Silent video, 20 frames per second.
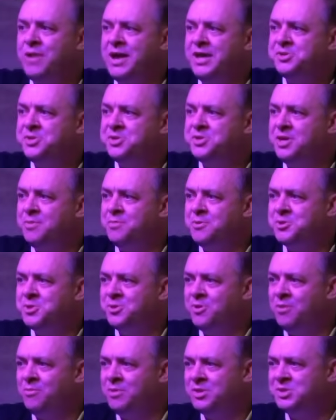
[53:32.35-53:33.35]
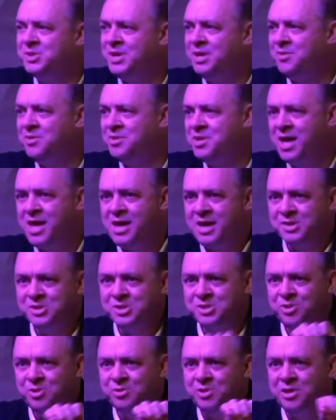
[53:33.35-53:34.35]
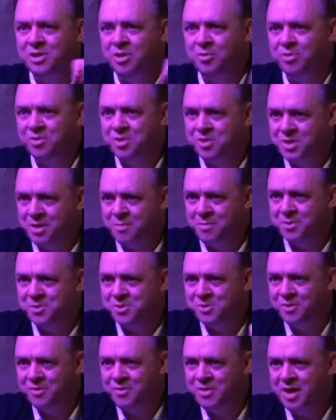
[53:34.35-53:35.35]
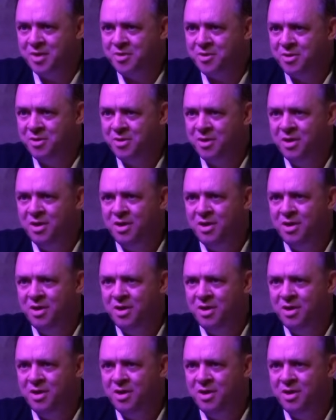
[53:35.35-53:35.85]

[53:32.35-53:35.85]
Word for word: raised the temperature on one side of the tank and slowly lowered the temperature on the other.